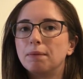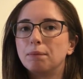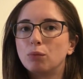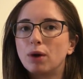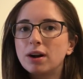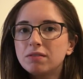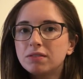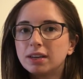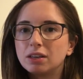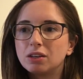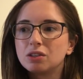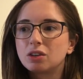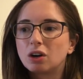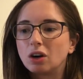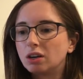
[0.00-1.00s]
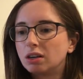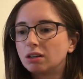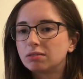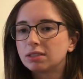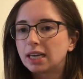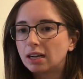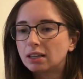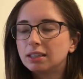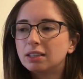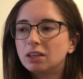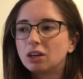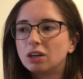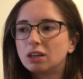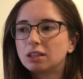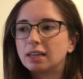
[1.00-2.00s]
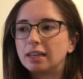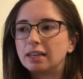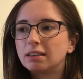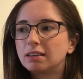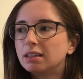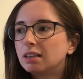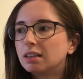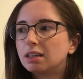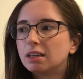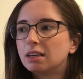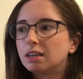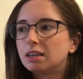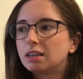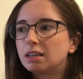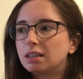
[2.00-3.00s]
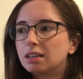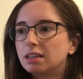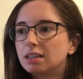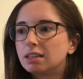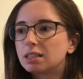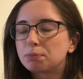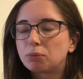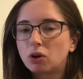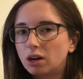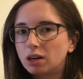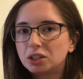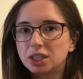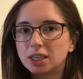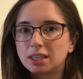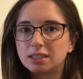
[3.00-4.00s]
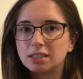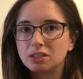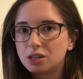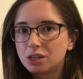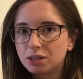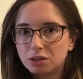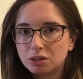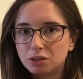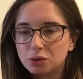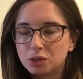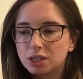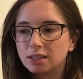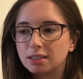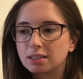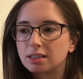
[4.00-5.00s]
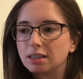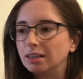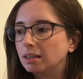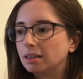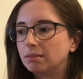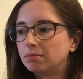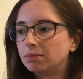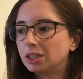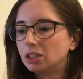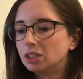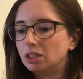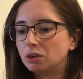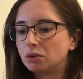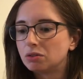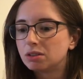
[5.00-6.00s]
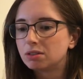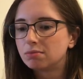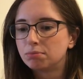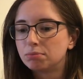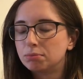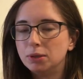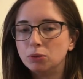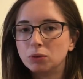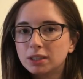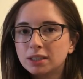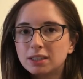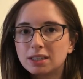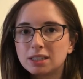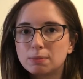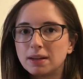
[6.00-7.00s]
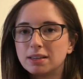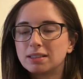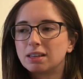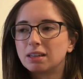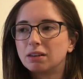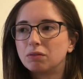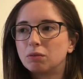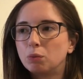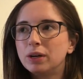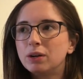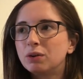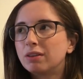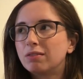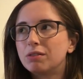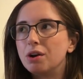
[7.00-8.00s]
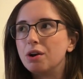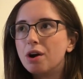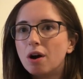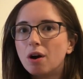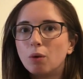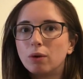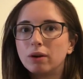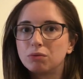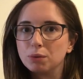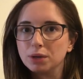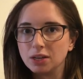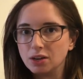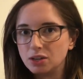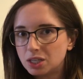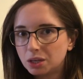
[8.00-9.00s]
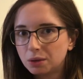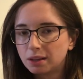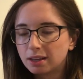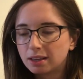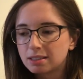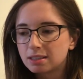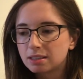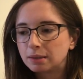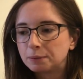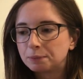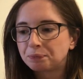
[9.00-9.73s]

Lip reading: renovators are telling her, like, this project is huge. It's gonna, you know, be really expensive. We don't even know if we can do this.